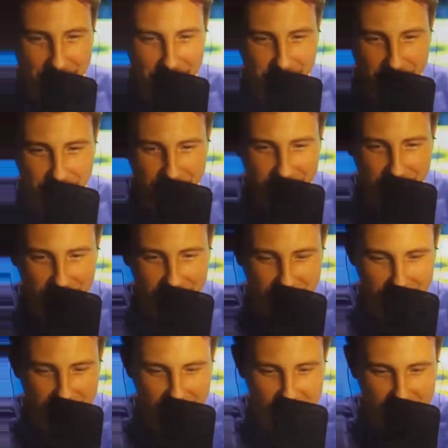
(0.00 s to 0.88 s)
think that
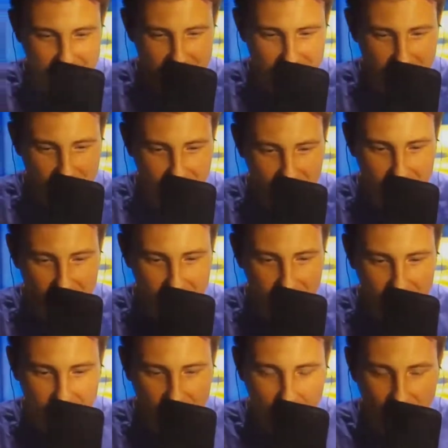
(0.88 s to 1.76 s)
it's
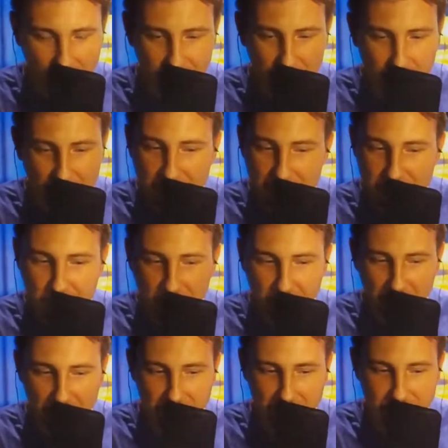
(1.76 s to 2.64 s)
confirmation
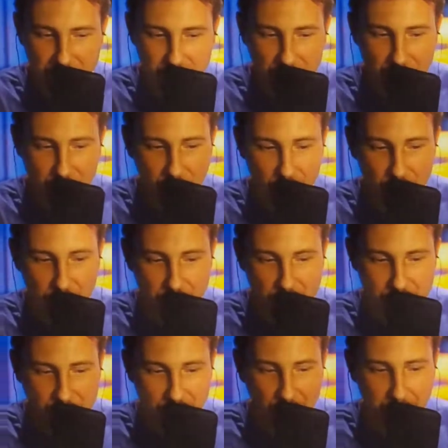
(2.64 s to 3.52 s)
bias too.
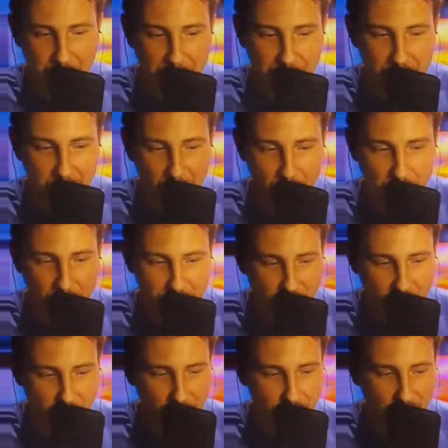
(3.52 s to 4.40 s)
Some people
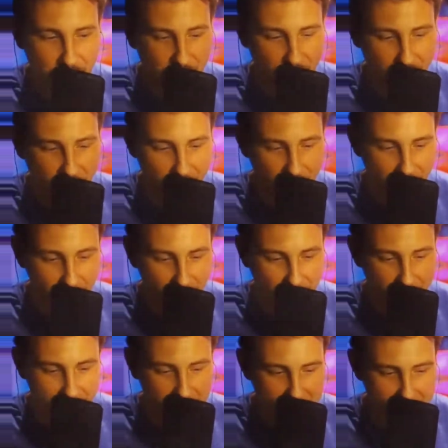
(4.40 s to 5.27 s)
took the
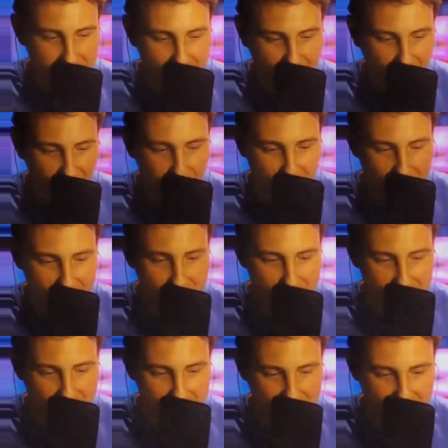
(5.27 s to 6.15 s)
disinformation
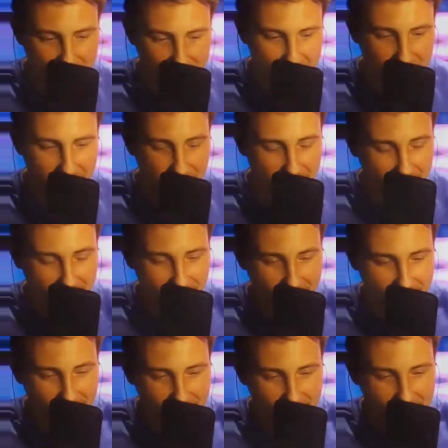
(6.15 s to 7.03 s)
is key
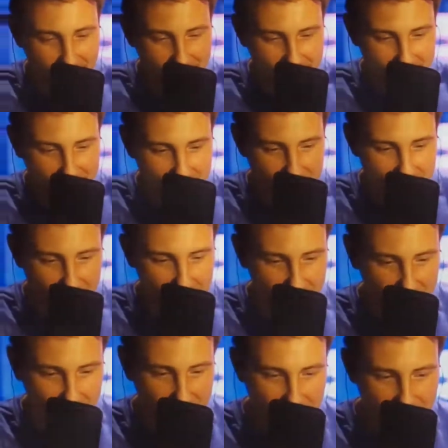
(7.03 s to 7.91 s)

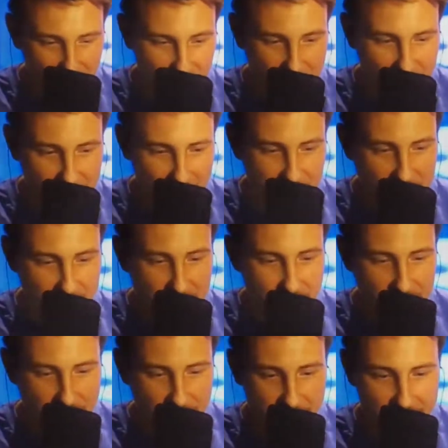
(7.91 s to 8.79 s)
literally,
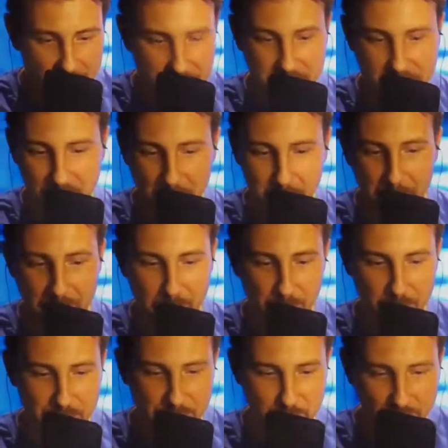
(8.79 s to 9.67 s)
and then some people
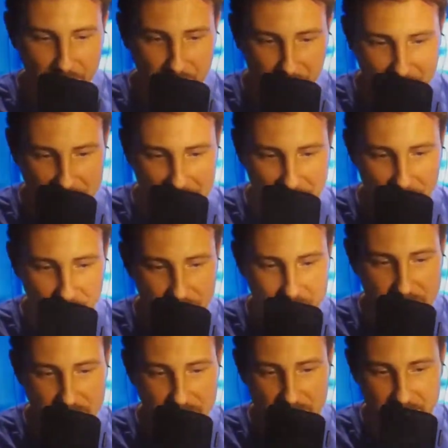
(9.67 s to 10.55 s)
took it backwards,
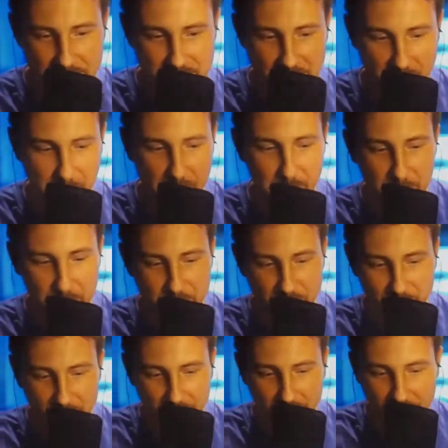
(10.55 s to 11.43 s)
and then some people took
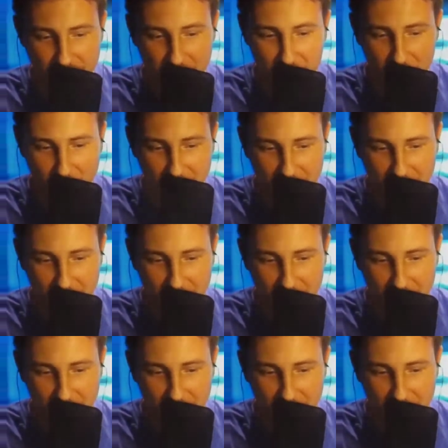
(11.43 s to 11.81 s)
it another way.